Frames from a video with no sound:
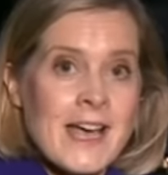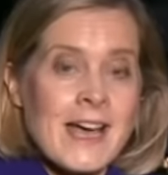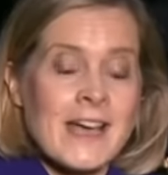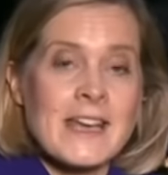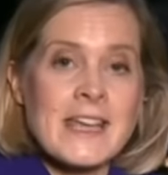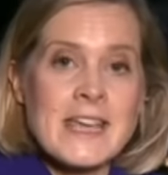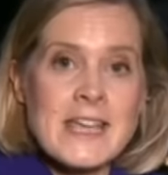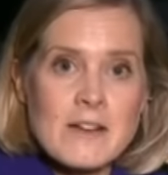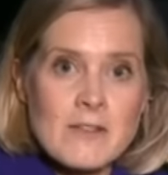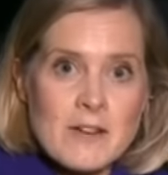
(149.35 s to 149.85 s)

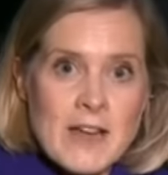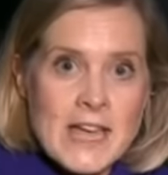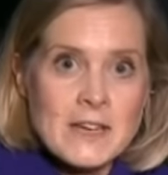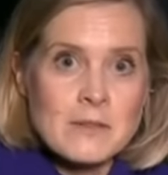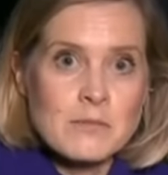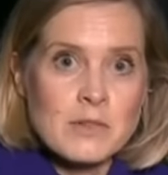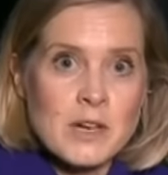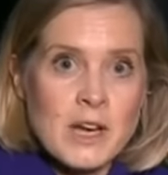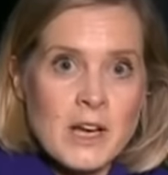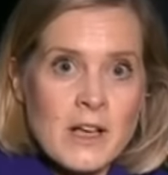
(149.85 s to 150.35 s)
And here in
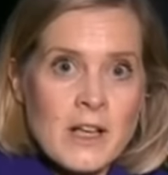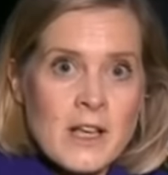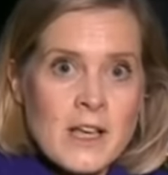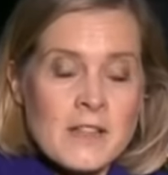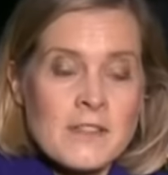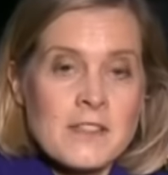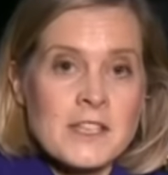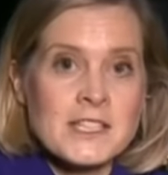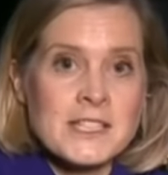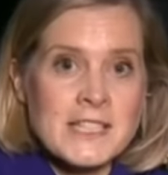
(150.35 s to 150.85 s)
Edinburgh
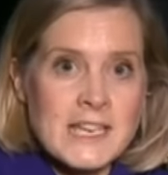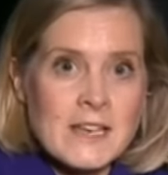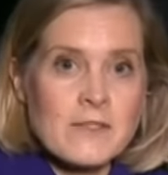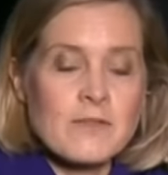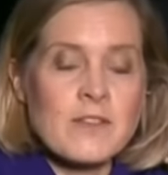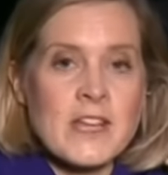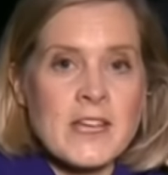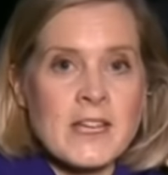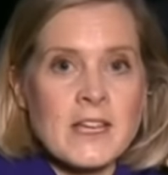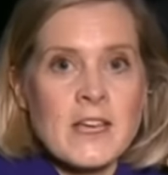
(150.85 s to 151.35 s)
this
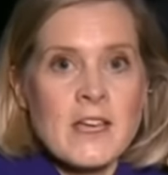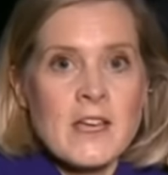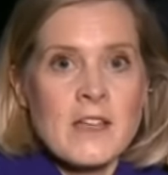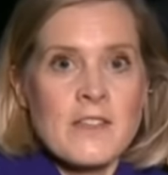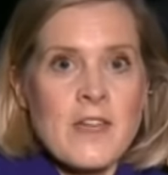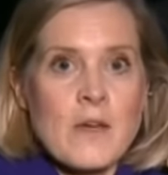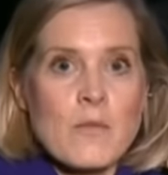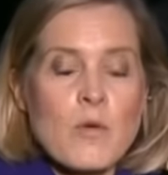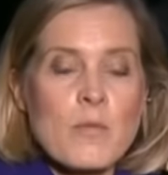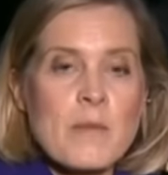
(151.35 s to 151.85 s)
evening,
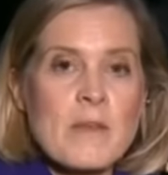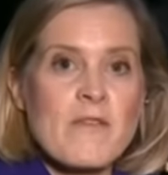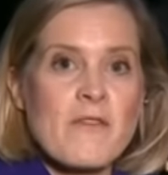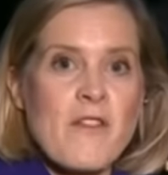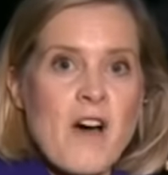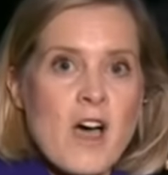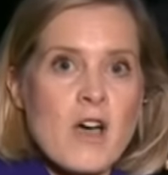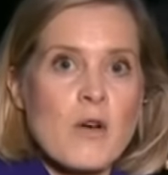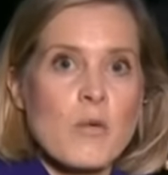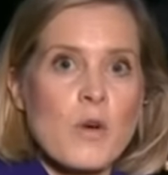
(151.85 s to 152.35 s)
there will be
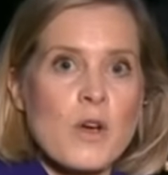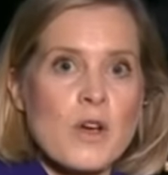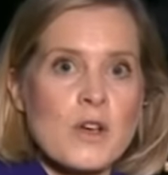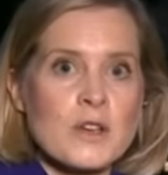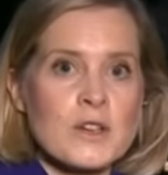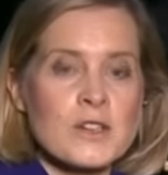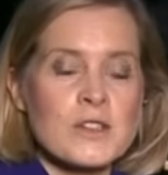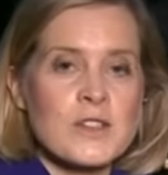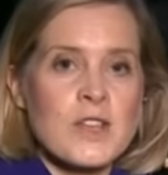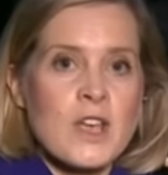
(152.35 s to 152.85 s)

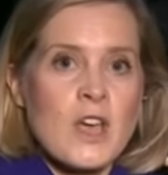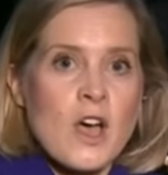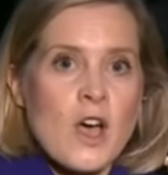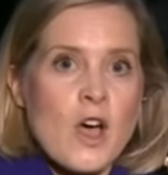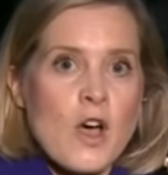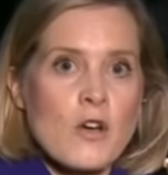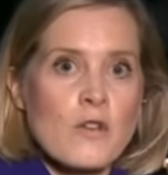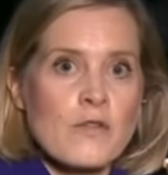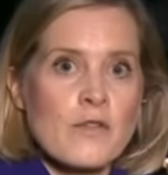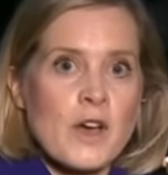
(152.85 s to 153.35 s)
fireworks
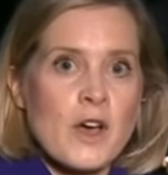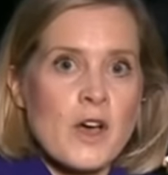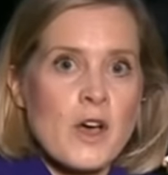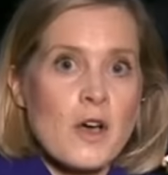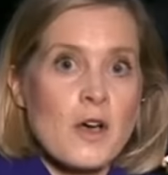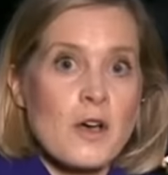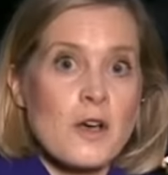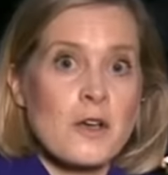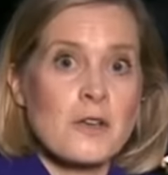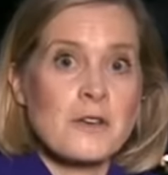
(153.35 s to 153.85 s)
over
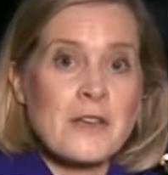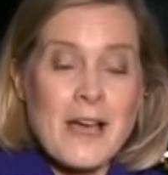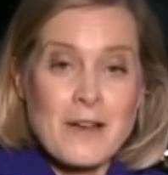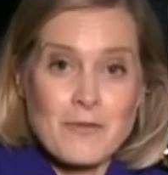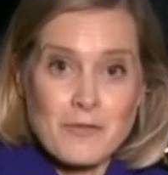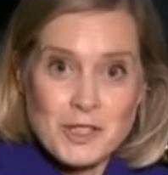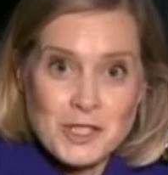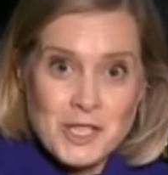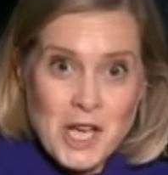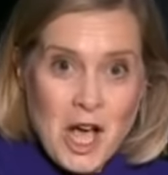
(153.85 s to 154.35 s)
her now
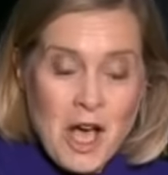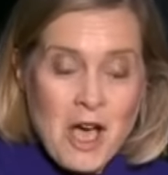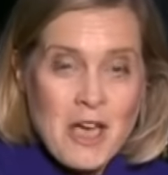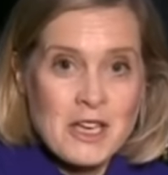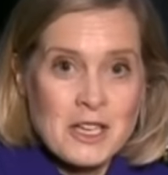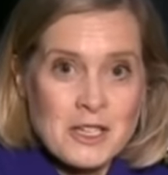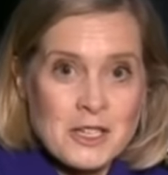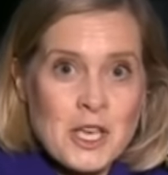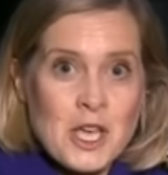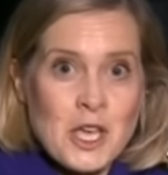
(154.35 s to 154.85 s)

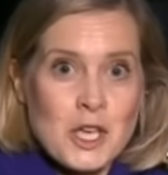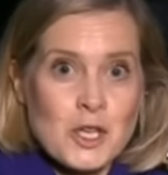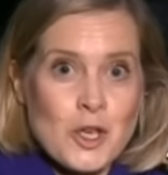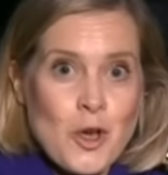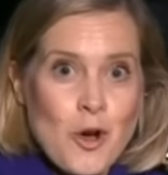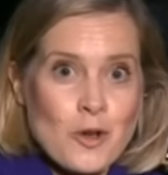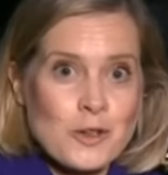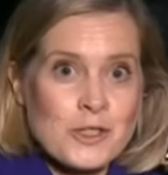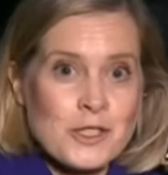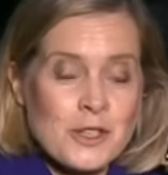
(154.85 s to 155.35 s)
retired
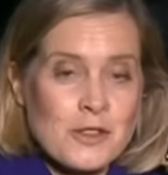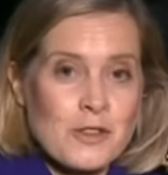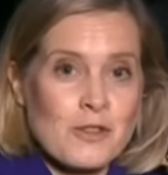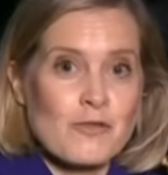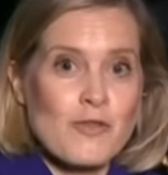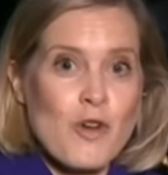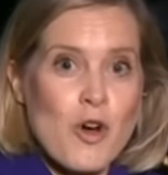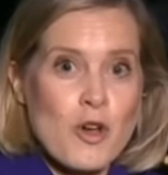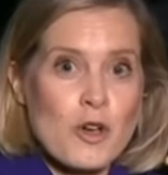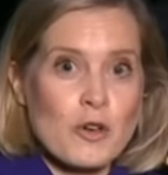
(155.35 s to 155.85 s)
yacht, the
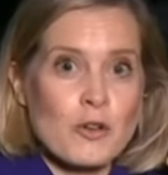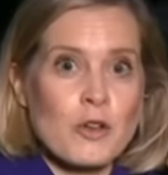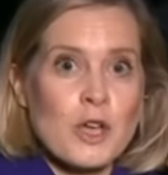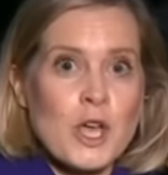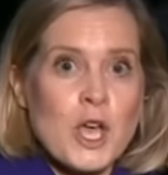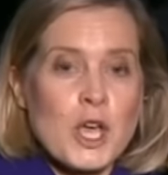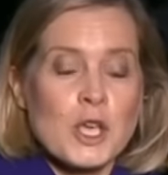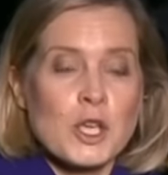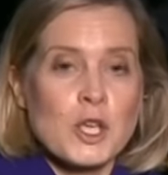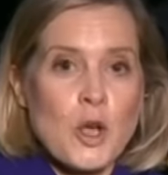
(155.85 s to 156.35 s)
Royal
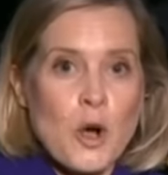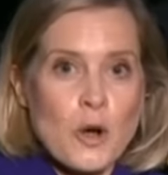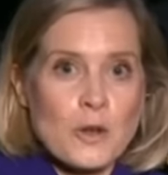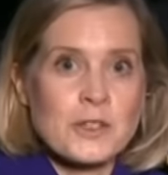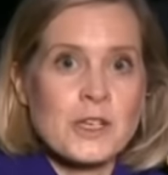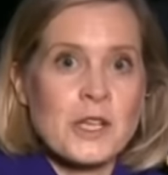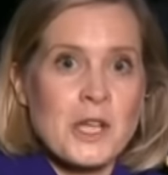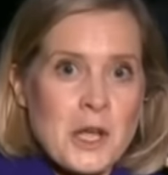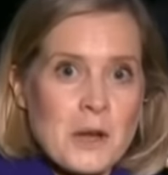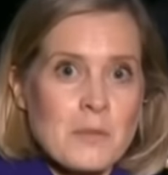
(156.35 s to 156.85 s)

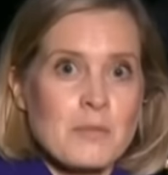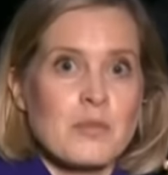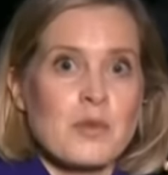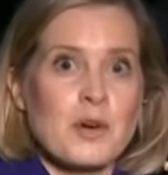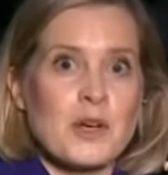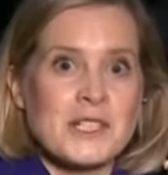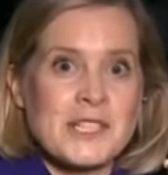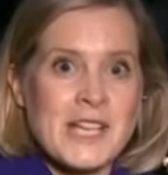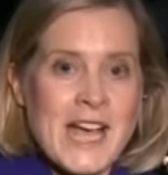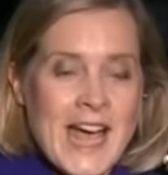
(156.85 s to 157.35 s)
Yacht
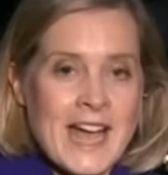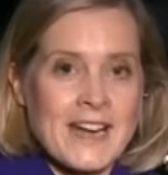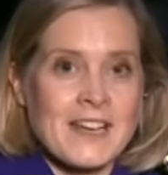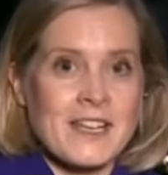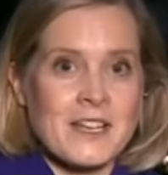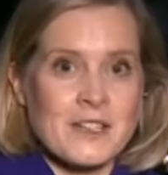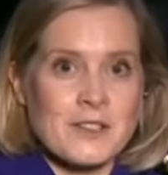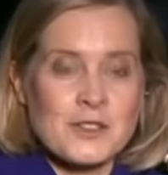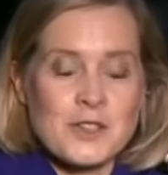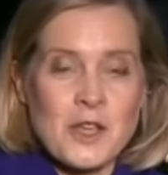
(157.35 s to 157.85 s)

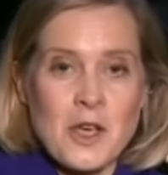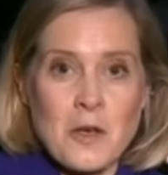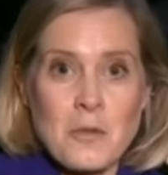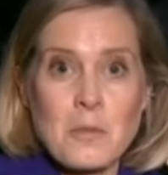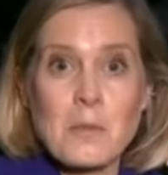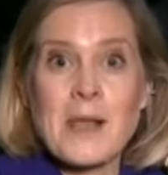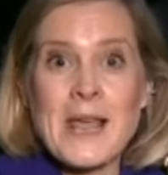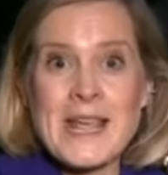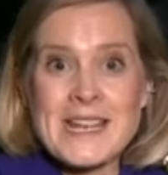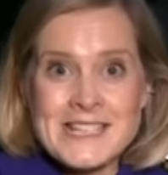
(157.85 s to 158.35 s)
Britannia. So
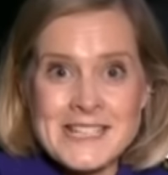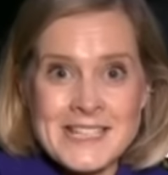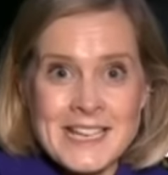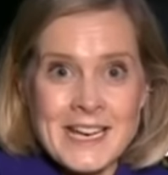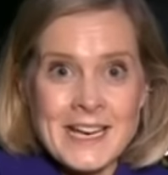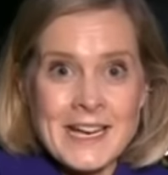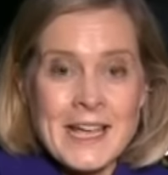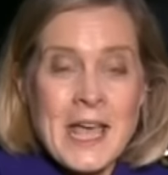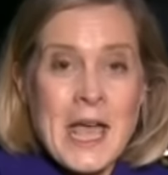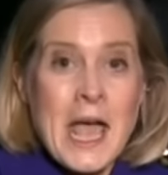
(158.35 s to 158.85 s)

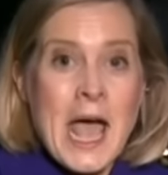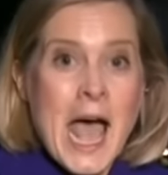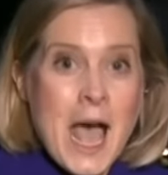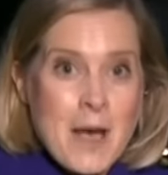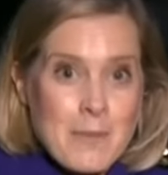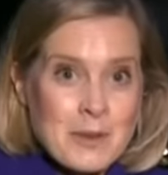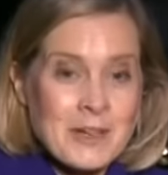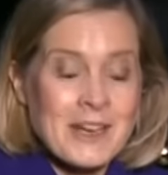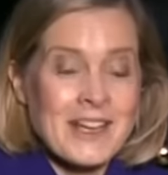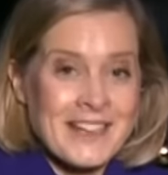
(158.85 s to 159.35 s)
plenty
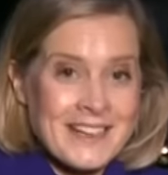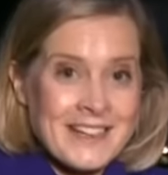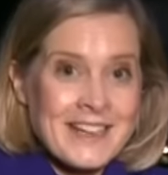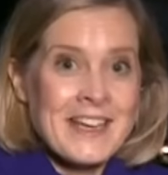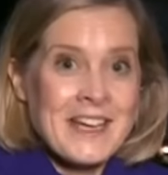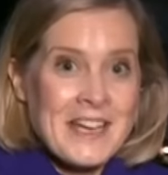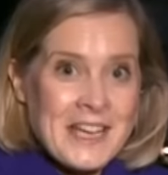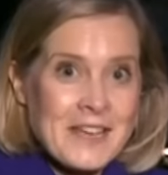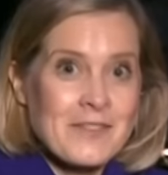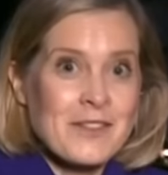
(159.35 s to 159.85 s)
happening,
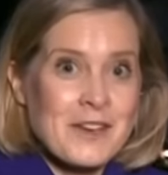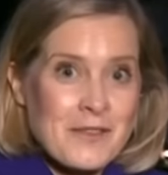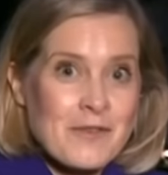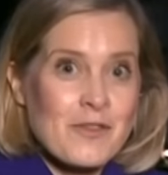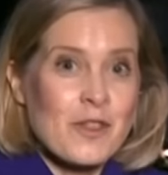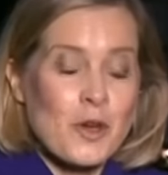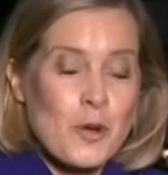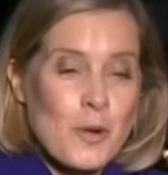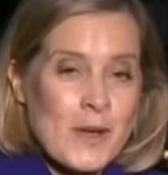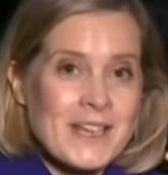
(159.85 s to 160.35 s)
even if
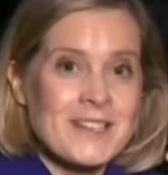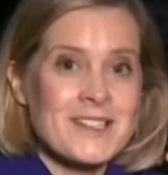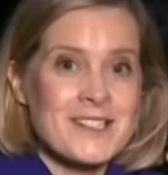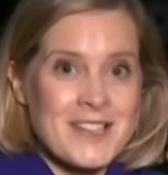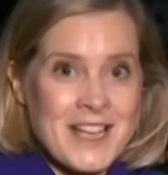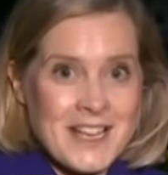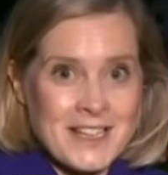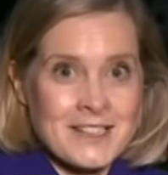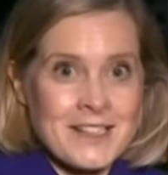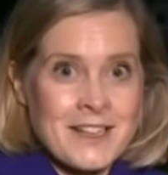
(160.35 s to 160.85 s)
the Queen
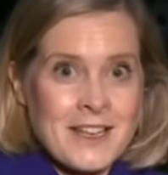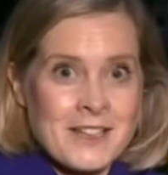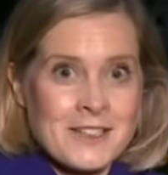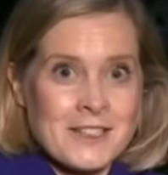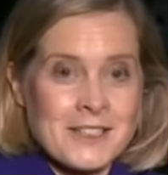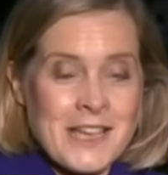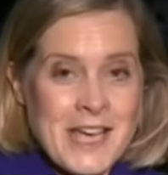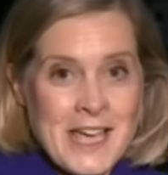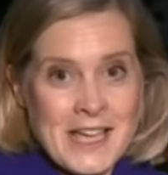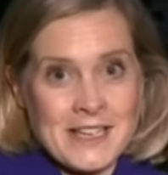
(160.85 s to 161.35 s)
says
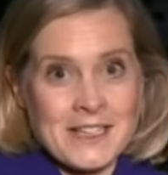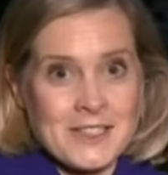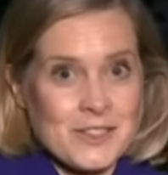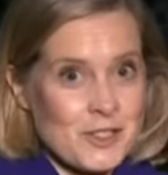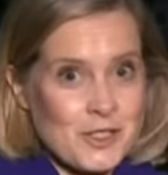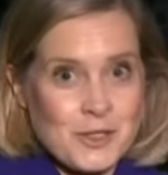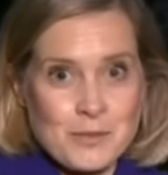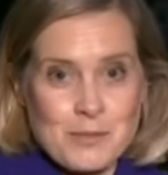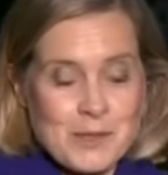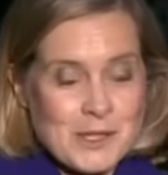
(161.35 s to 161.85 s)
today is
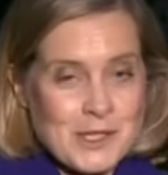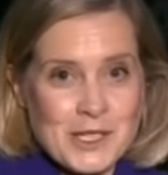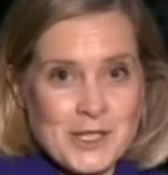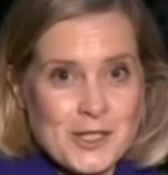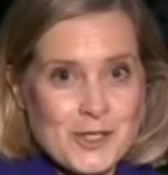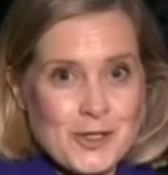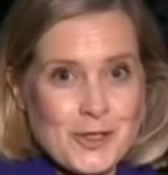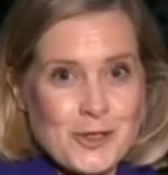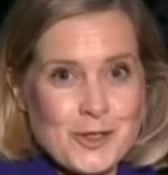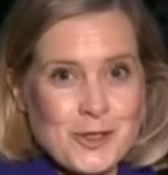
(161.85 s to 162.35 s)
just
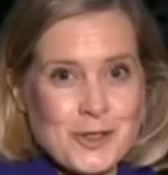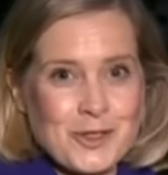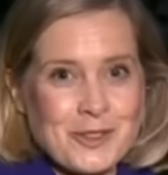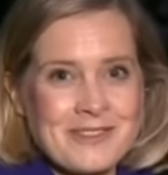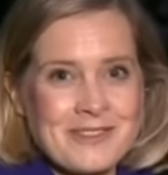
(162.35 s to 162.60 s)
business as usual.